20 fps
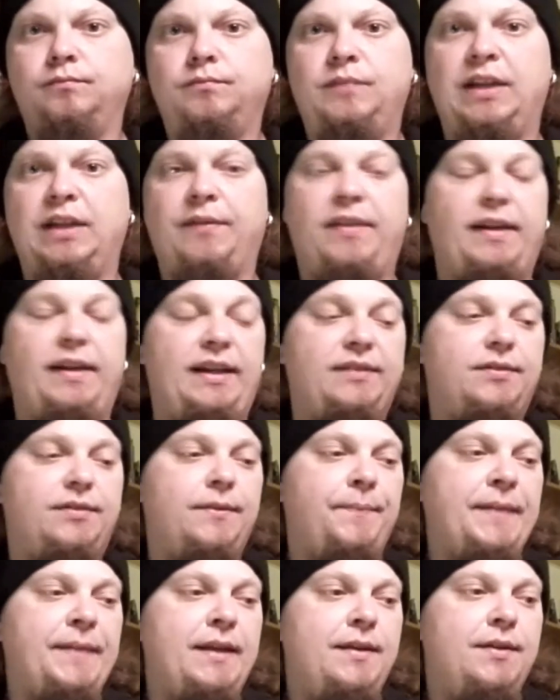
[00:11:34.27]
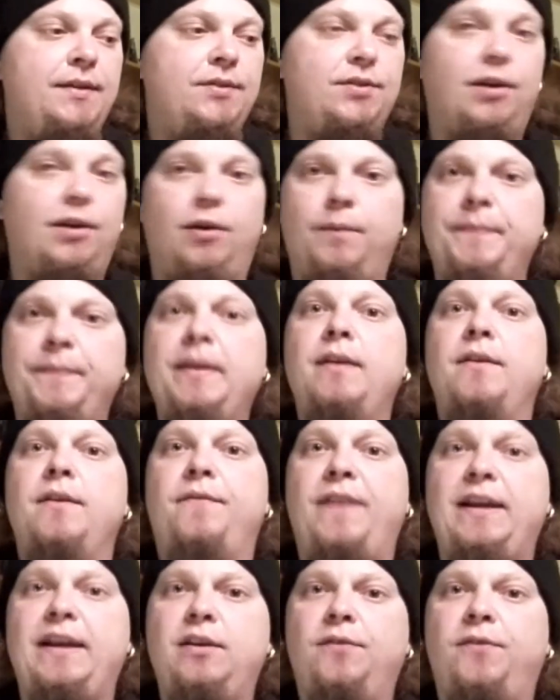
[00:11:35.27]
Nevertheless, so
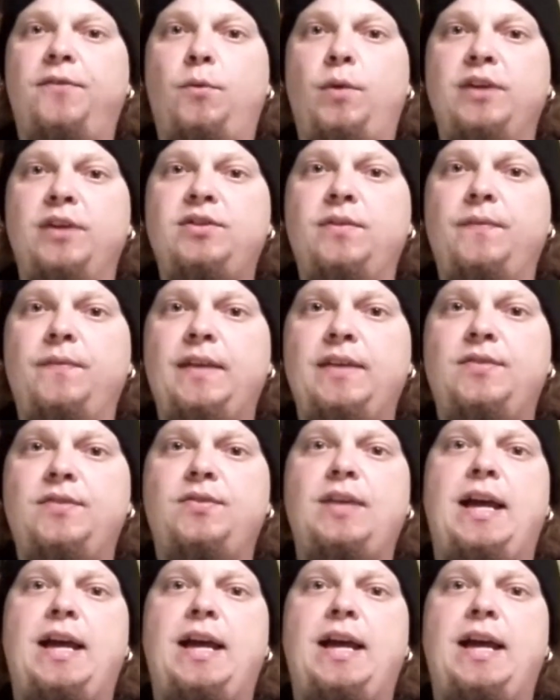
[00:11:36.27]
thank you for watching this